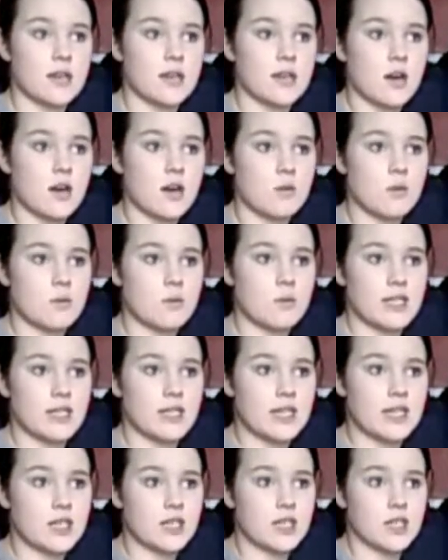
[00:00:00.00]
I will be
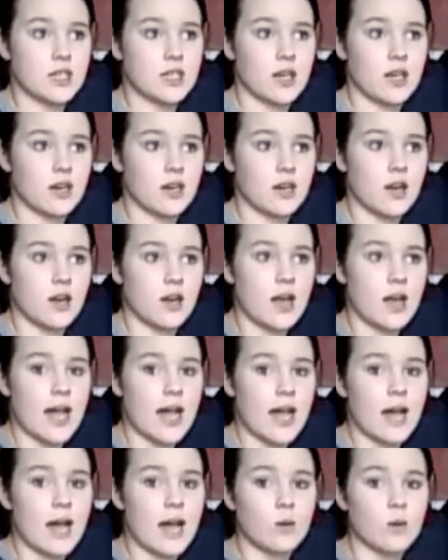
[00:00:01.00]
teaching
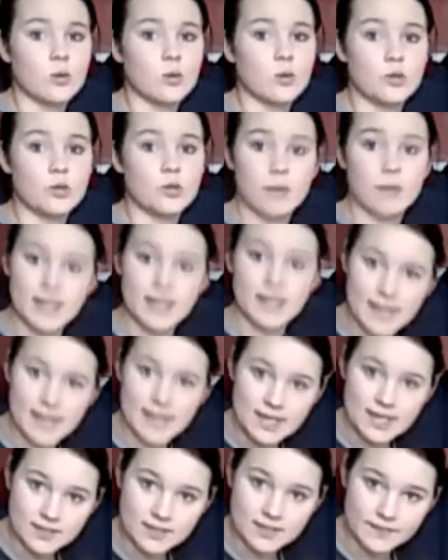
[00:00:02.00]
how to play
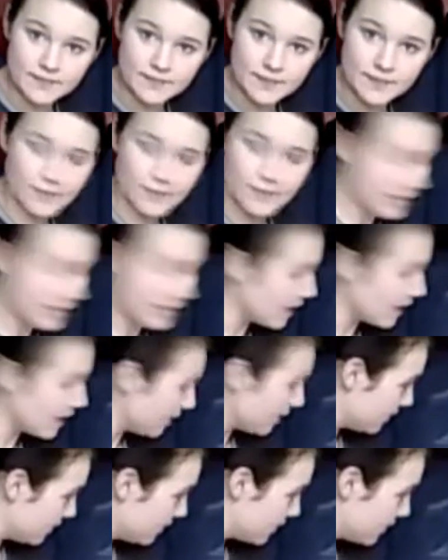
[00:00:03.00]
dead. Yeah?
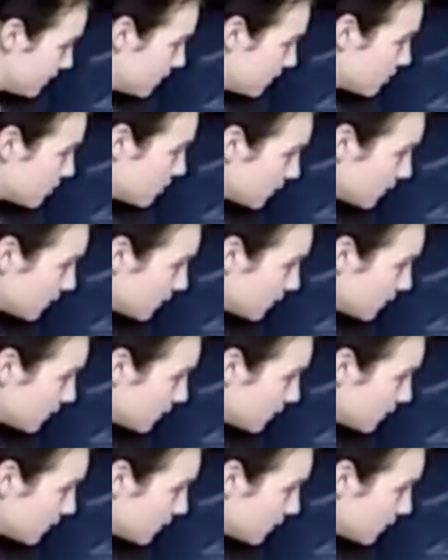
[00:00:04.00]
Should we